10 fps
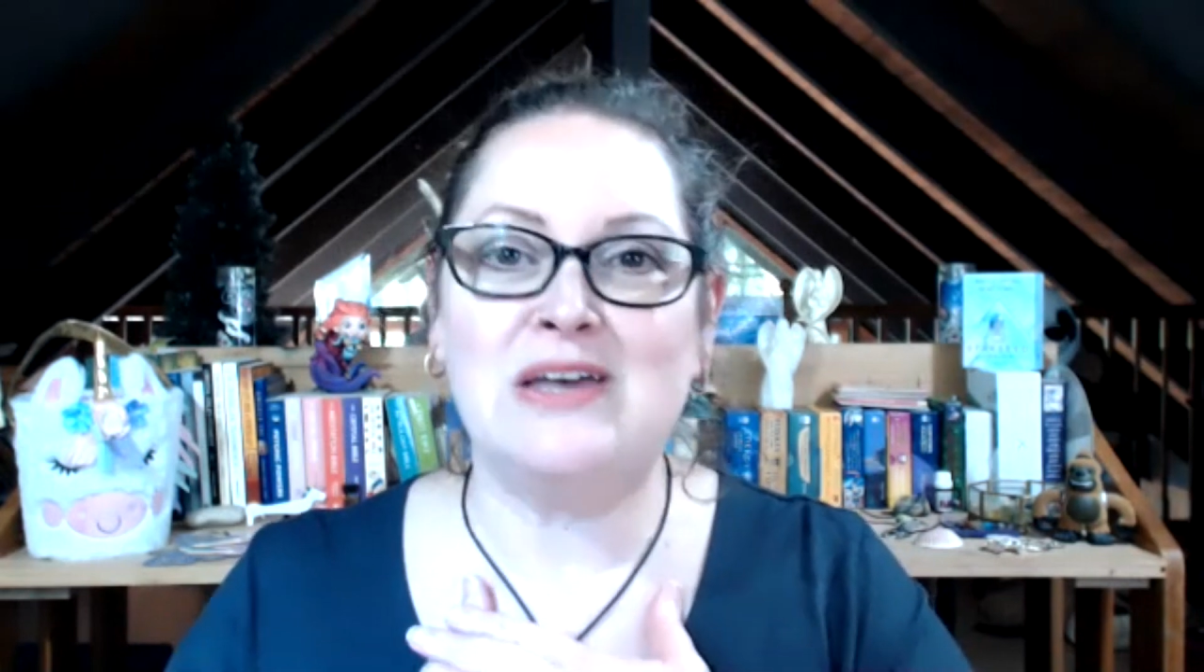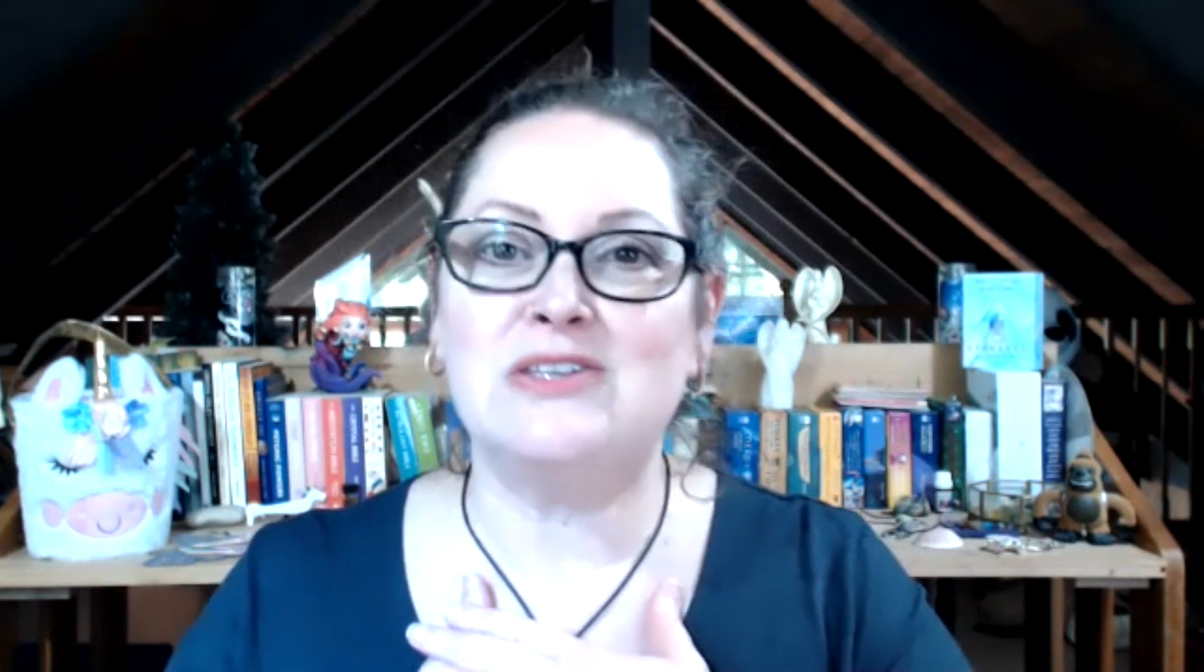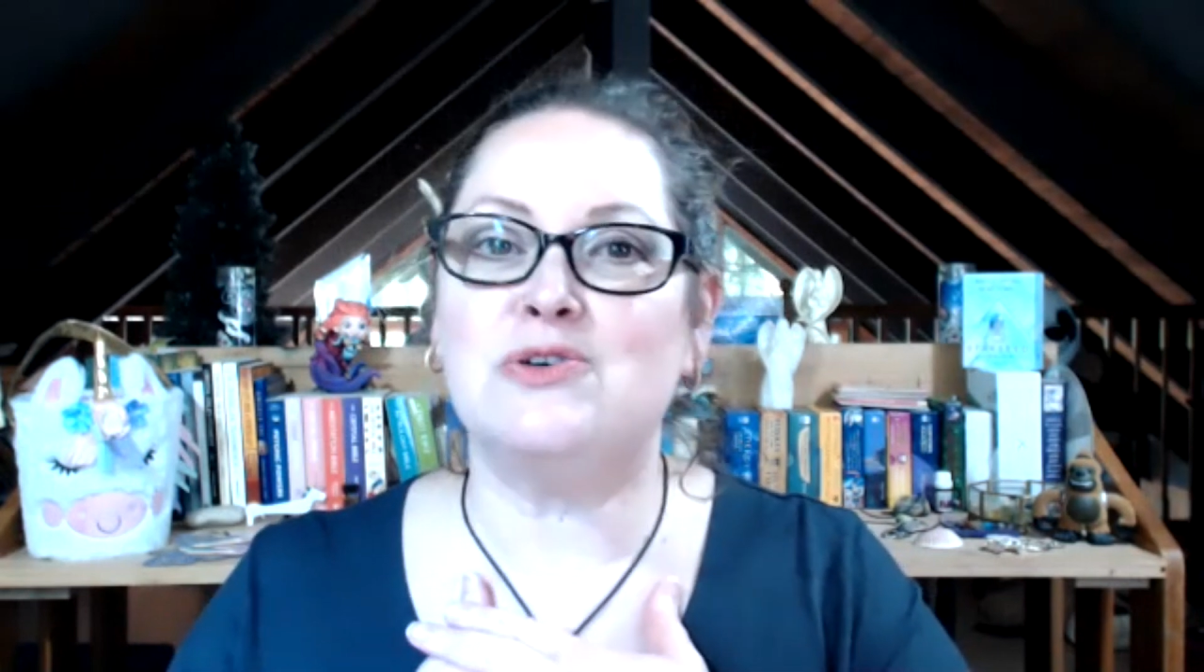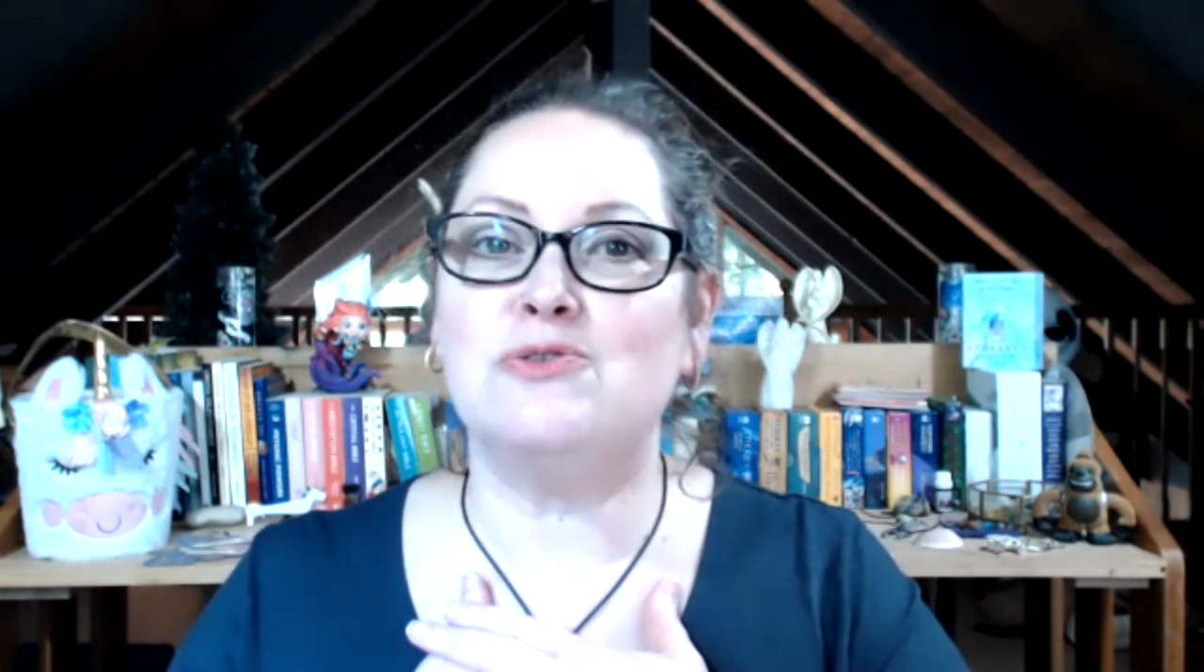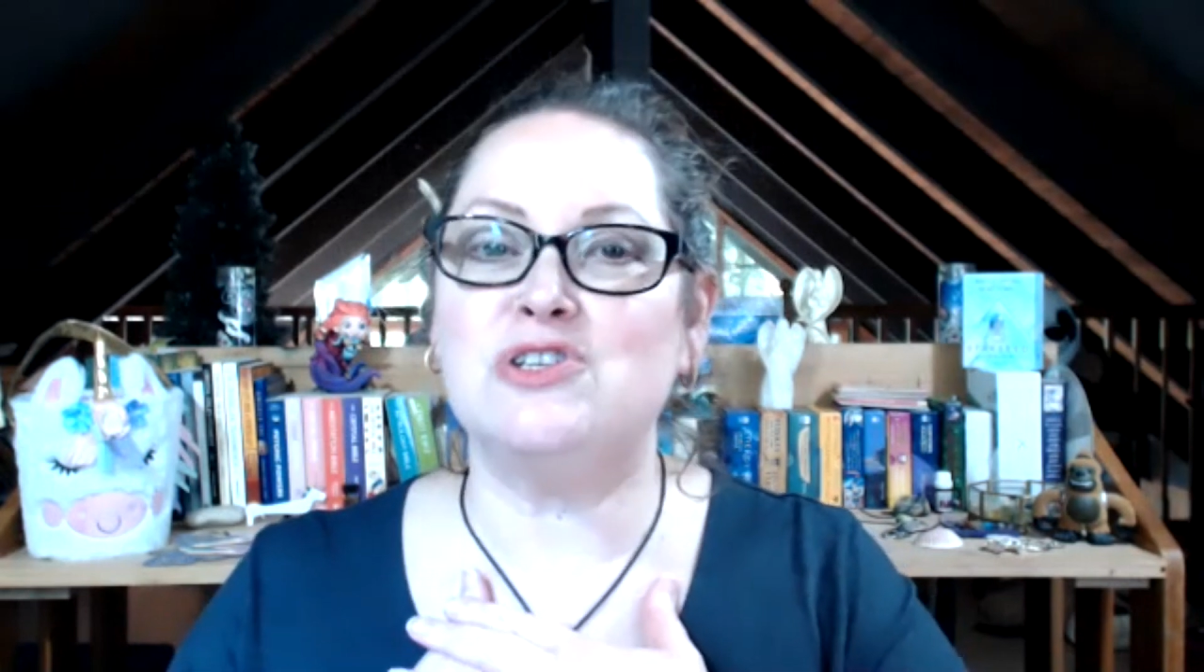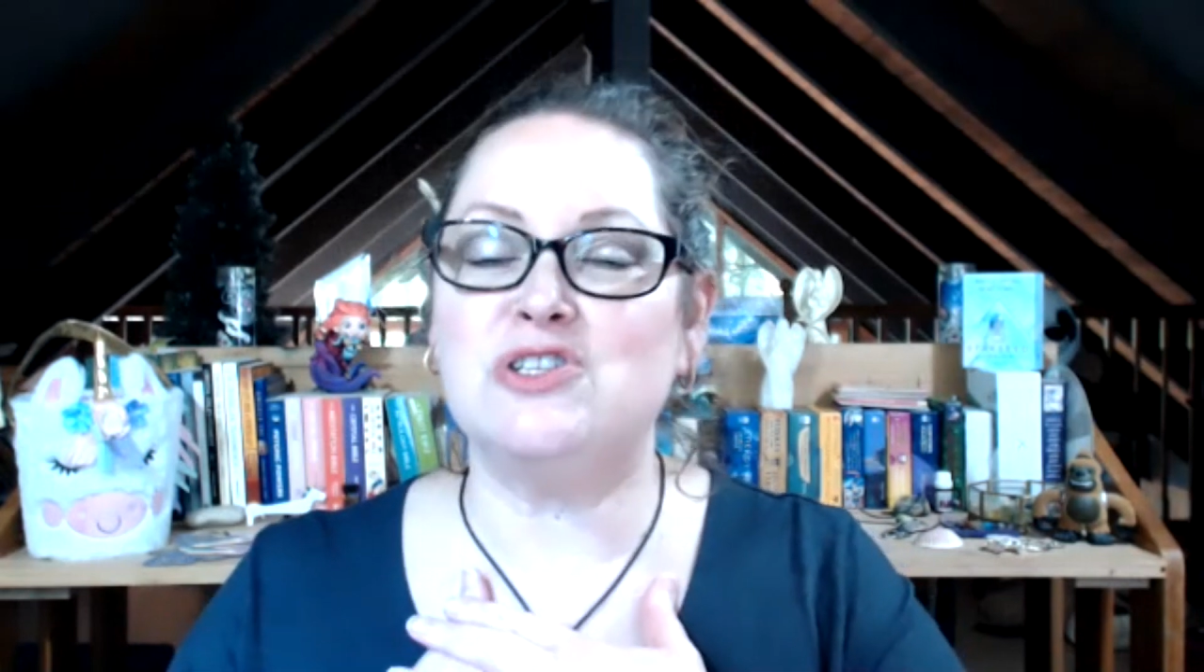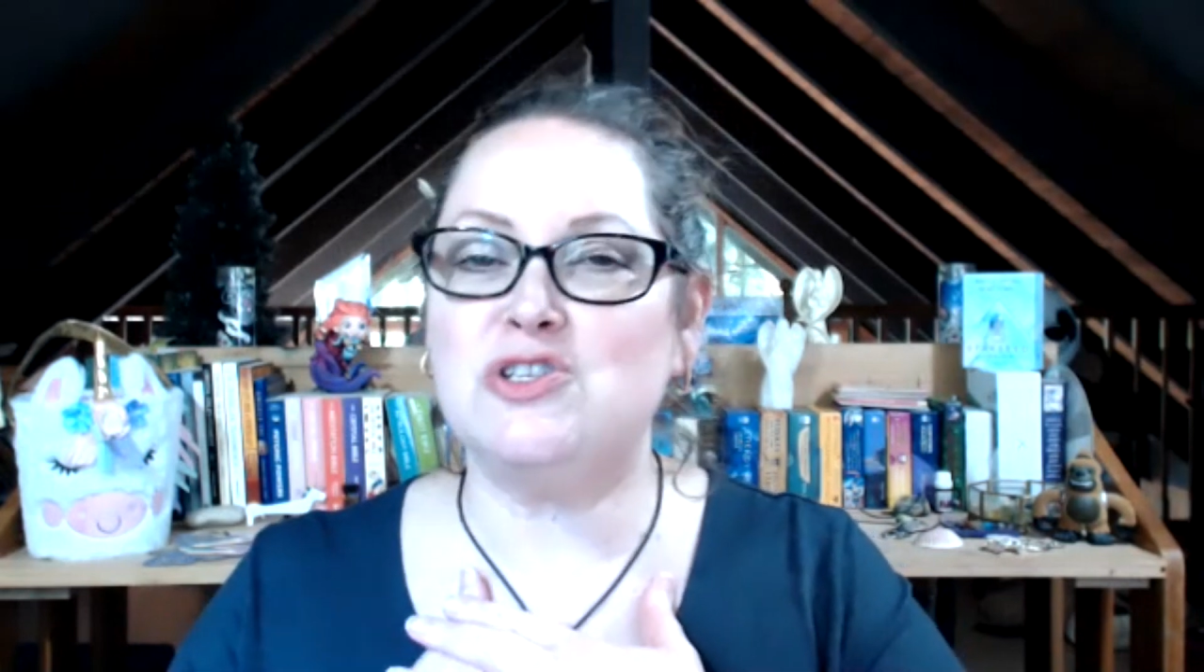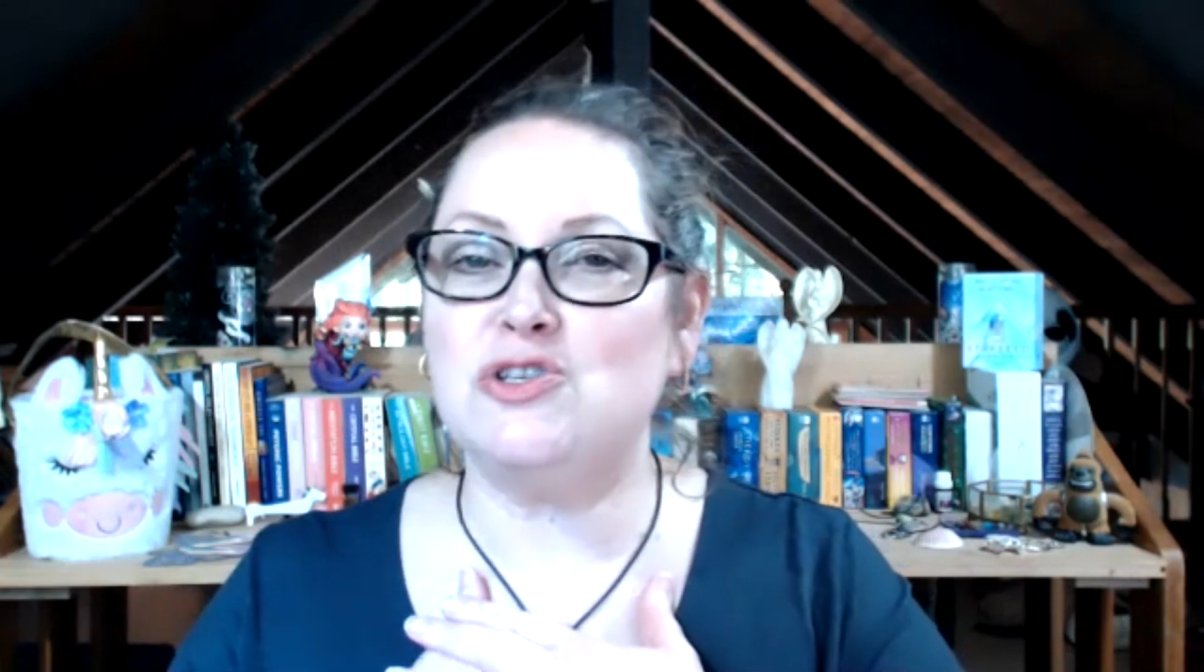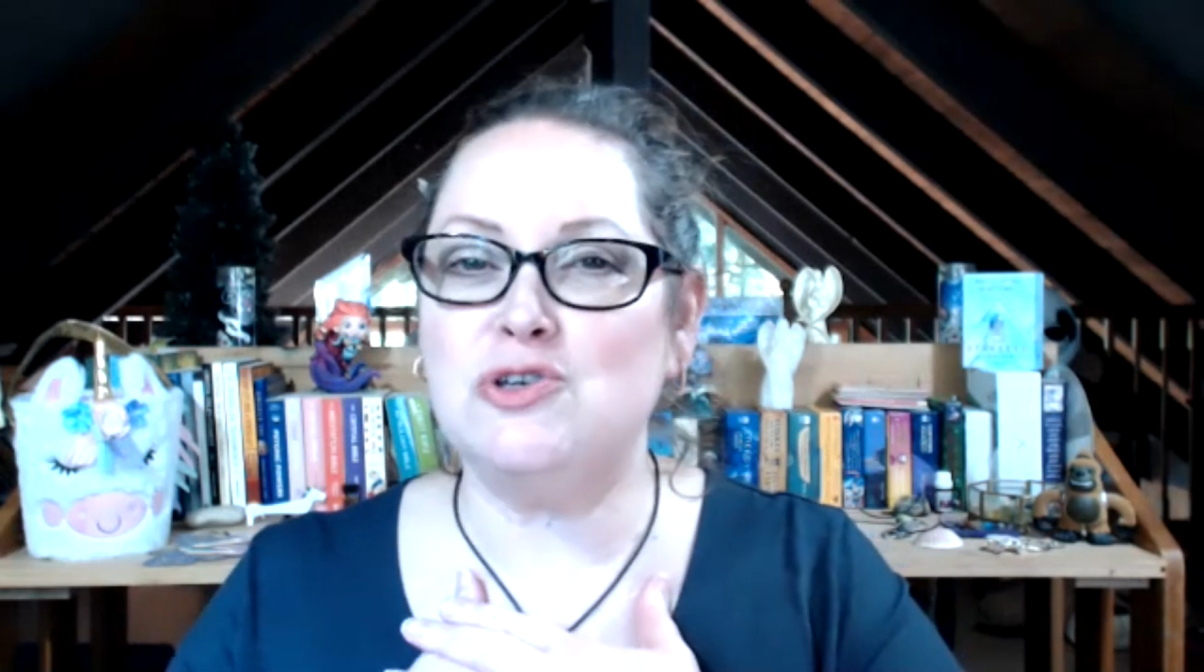So just